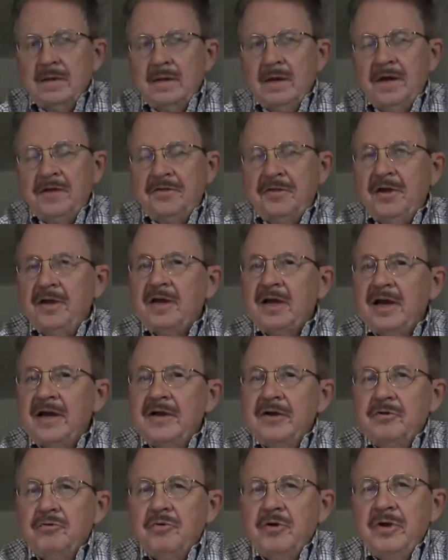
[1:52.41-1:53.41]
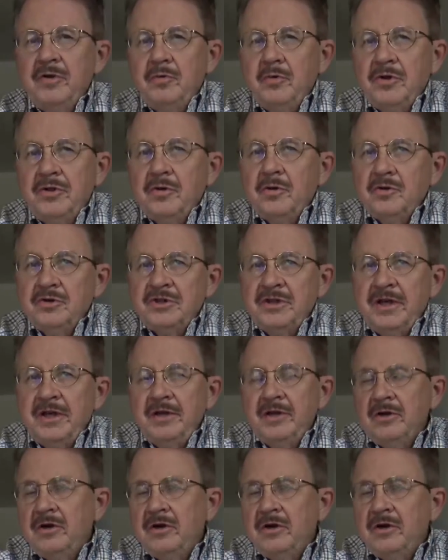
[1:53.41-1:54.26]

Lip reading: I think I agree with Jose